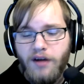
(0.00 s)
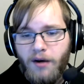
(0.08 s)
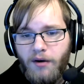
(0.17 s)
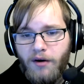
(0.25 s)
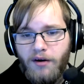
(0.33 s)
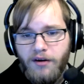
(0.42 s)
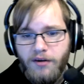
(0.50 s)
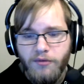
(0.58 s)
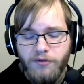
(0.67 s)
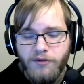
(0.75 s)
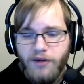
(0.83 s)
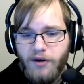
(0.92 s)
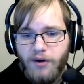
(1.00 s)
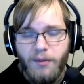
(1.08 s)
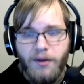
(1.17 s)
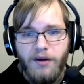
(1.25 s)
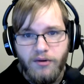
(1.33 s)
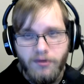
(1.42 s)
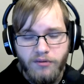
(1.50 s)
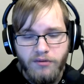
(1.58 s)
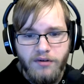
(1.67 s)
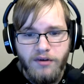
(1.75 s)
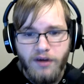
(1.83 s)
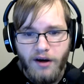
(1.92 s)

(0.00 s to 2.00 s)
I moved out on my own.